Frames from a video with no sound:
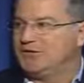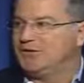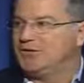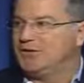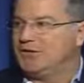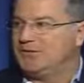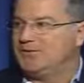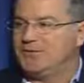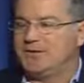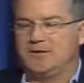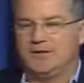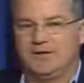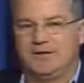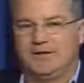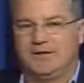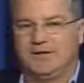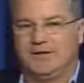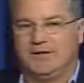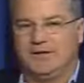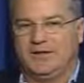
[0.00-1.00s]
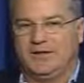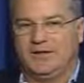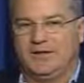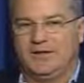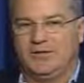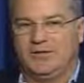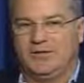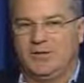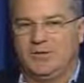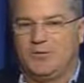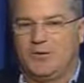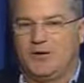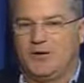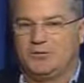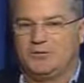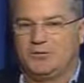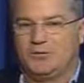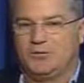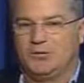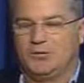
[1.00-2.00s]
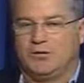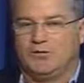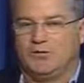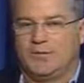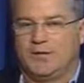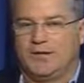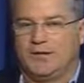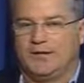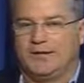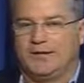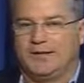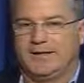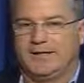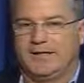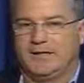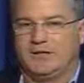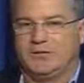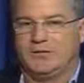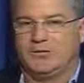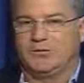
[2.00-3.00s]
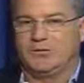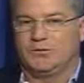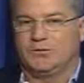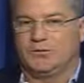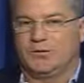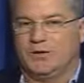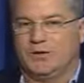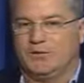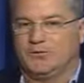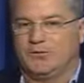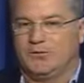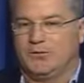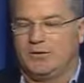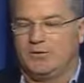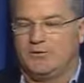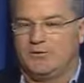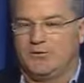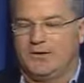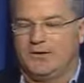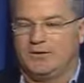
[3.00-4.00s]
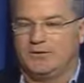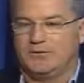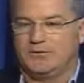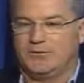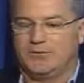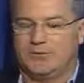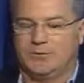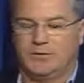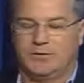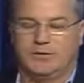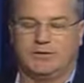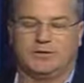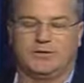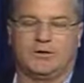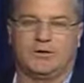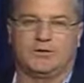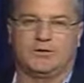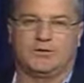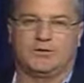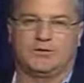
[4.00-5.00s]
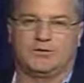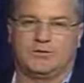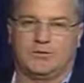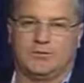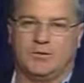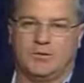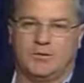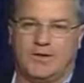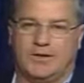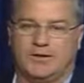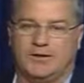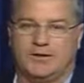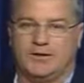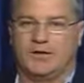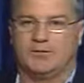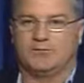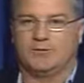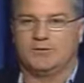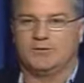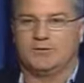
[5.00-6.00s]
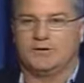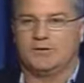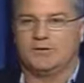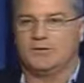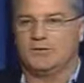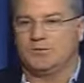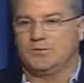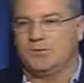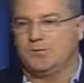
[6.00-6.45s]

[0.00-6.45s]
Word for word: is definitely uh, a, a, tool of mine that I use very effectively because I use diplomatic confrontation.